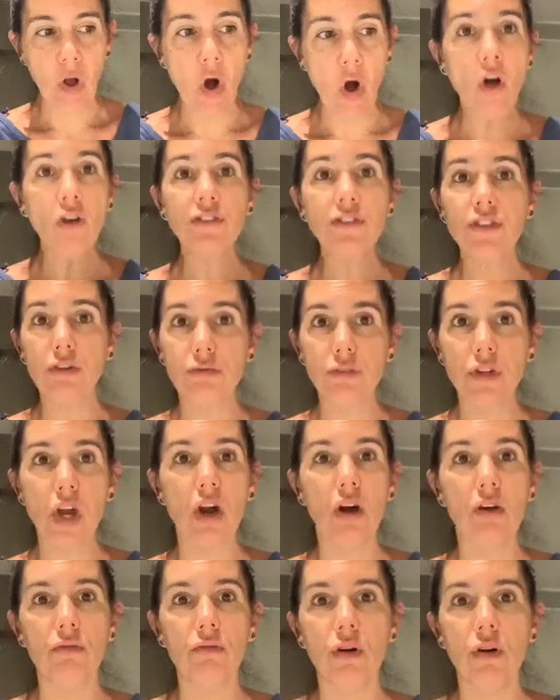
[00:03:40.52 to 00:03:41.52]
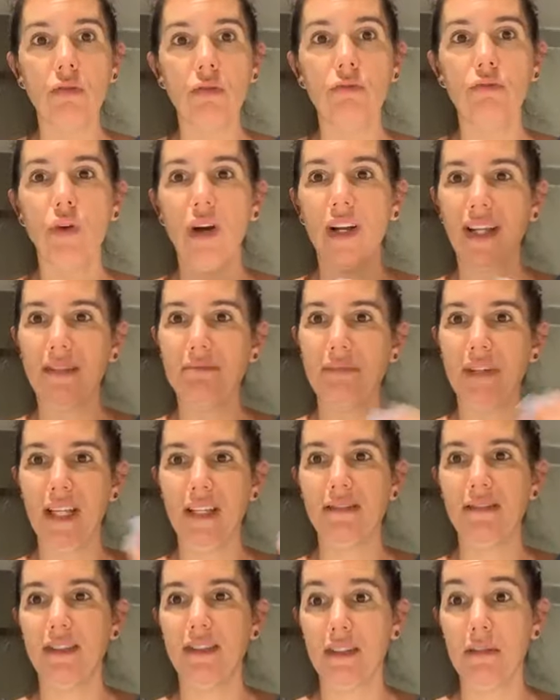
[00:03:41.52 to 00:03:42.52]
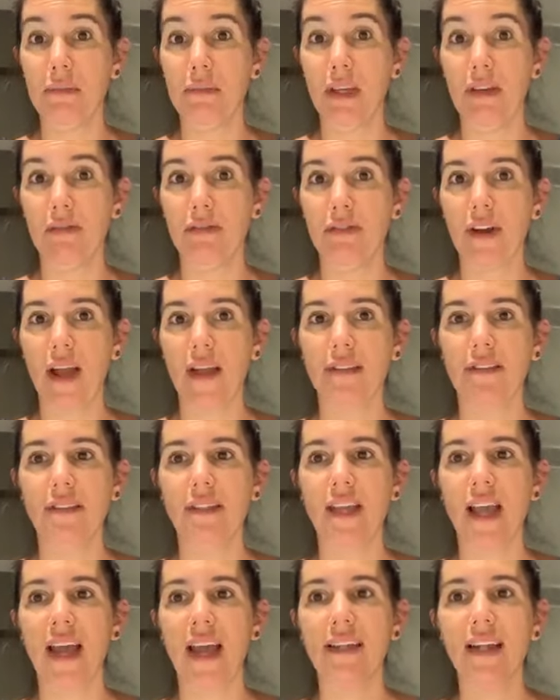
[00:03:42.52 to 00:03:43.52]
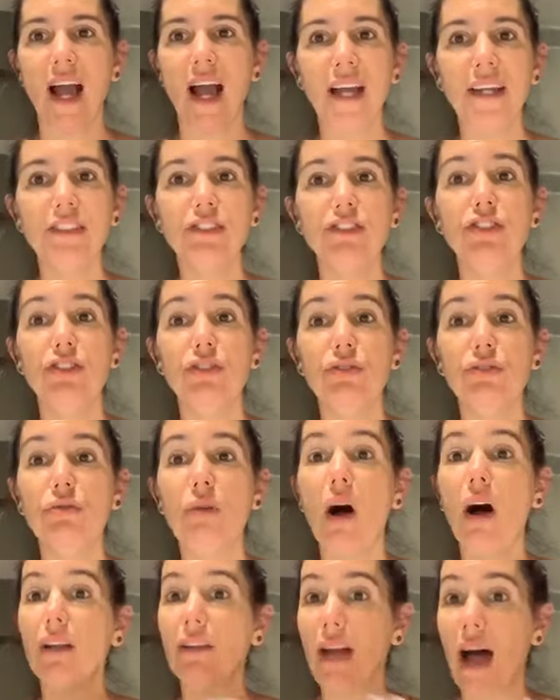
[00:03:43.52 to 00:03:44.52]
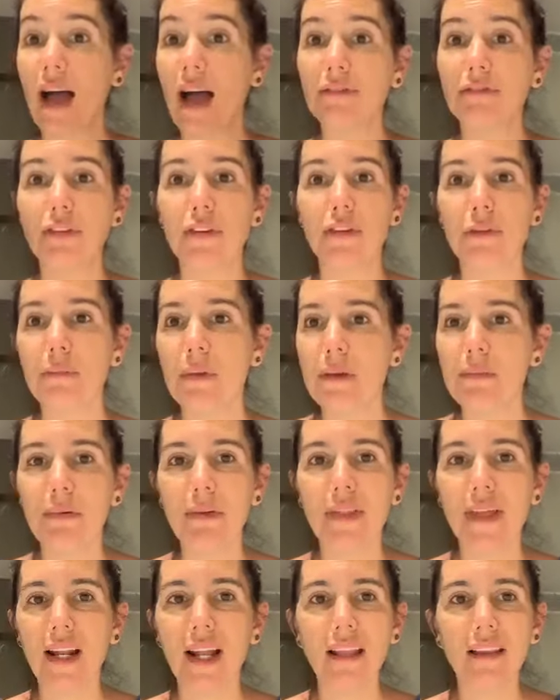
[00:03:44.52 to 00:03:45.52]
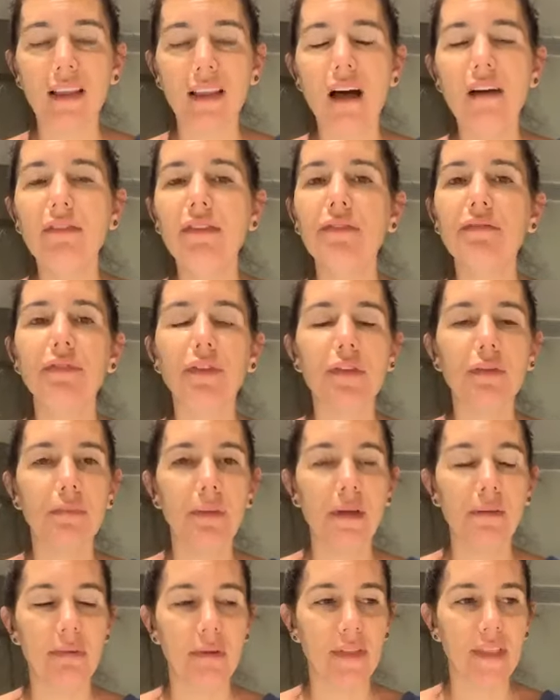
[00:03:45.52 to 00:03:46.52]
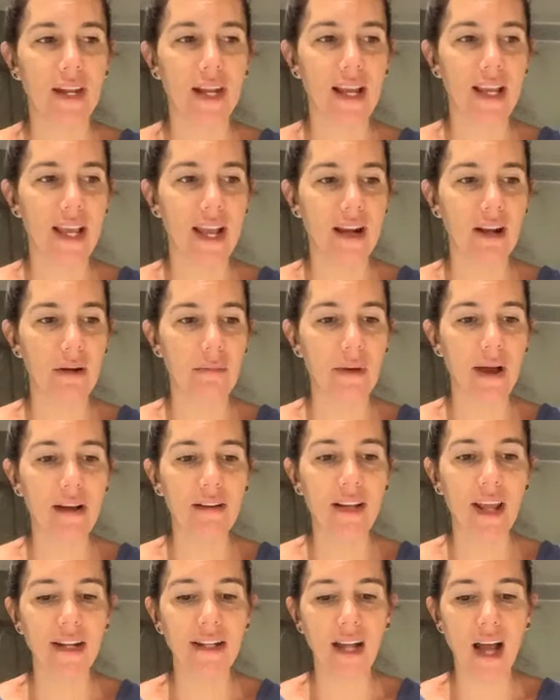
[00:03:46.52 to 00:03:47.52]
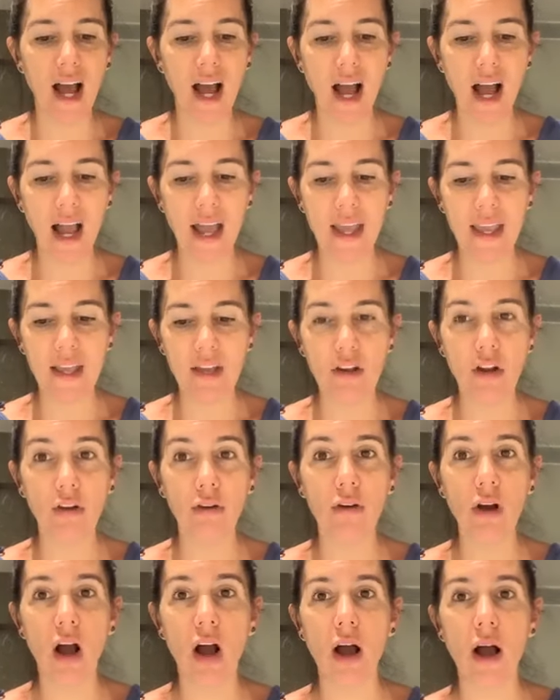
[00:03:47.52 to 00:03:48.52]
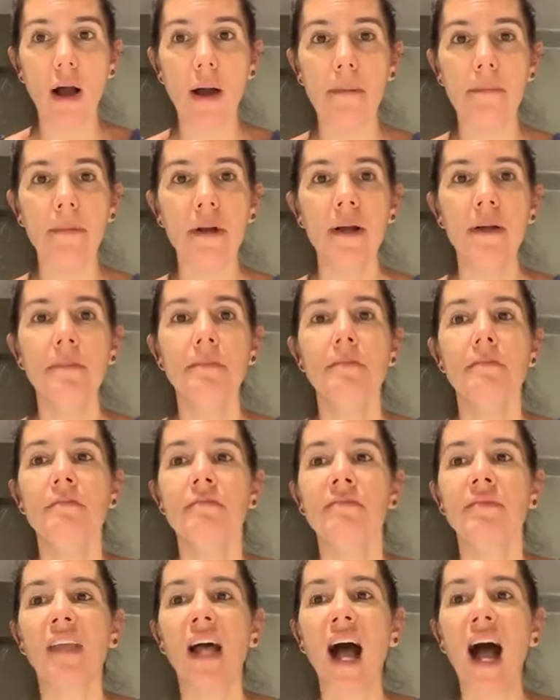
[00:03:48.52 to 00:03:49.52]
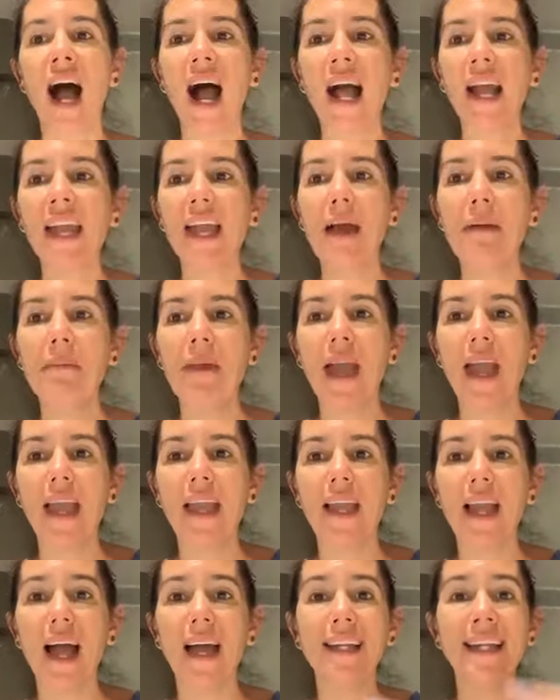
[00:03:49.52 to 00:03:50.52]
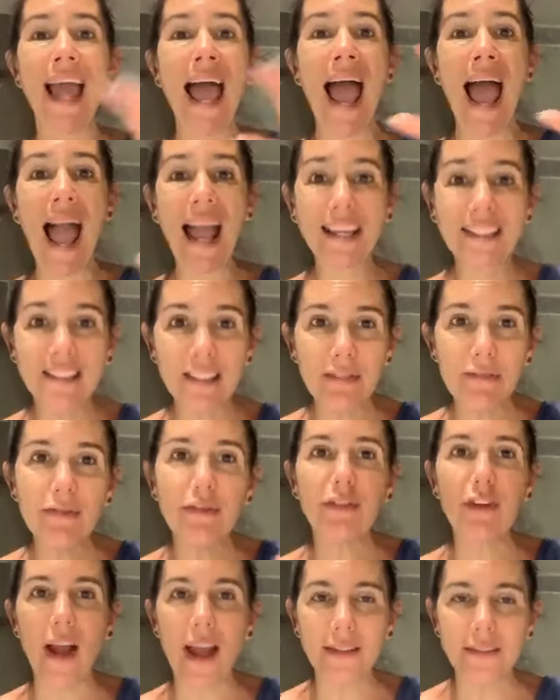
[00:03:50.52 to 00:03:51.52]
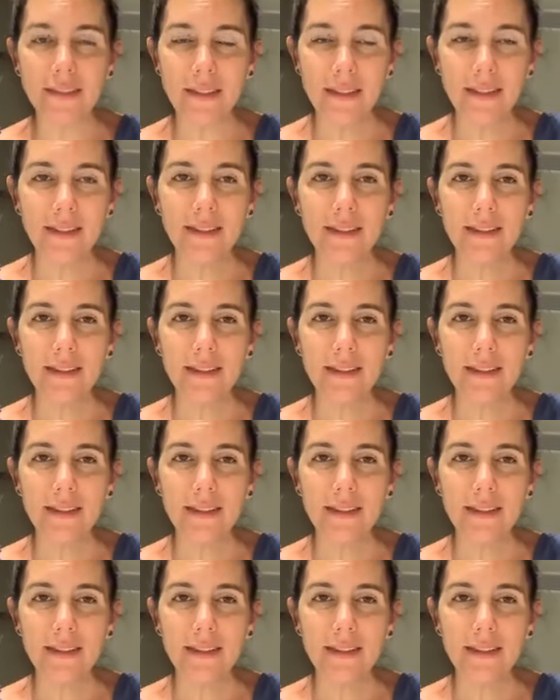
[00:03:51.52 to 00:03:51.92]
also know what it means to be a friend. And I do a lot for the people that I love and for the people that I care about. And I, um, I am a, an active friend.